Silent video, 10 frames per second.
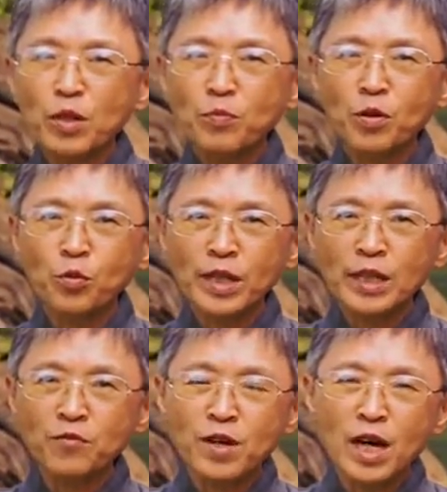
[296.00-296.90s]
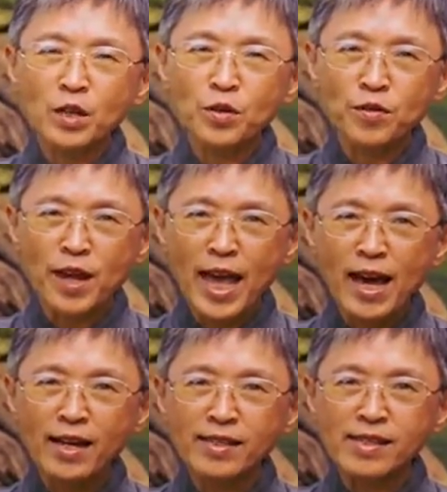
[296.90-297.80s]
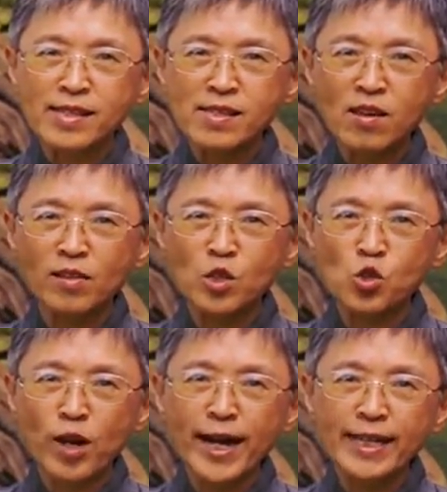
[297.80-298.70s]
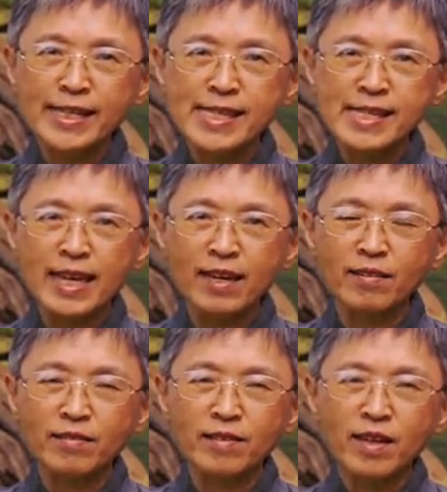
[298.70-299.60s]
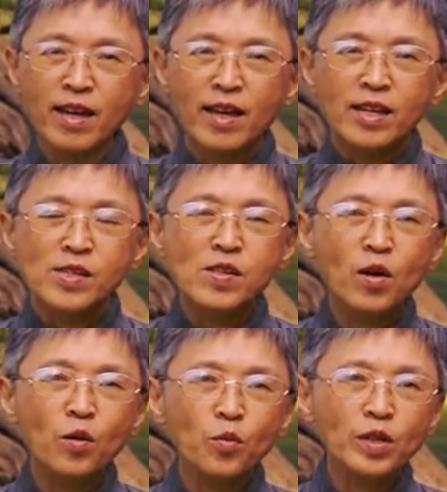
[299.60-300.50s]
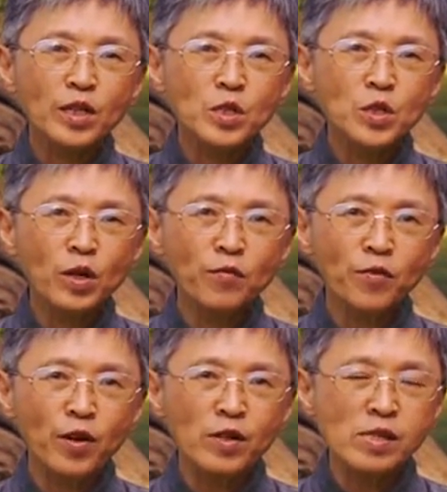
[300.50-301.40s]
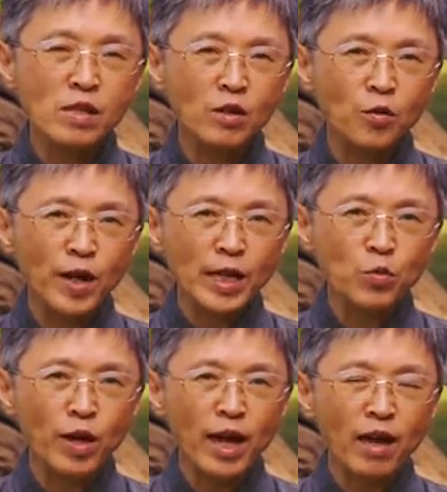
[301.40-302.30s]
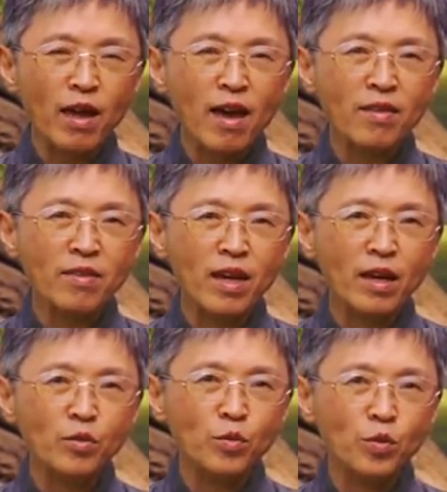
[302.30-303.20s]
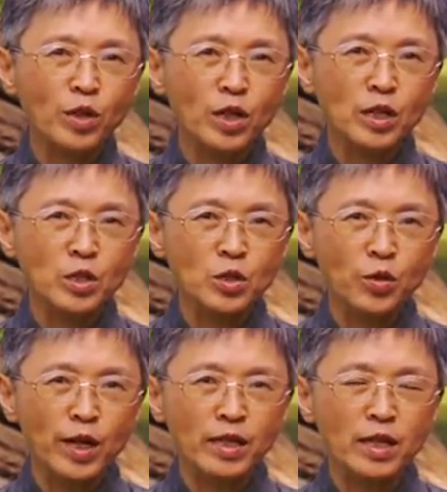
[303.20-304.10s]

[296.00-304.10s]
people really follow their hands is on the dragon's tail. So we're going to do it first the correct way, and then we're going to do it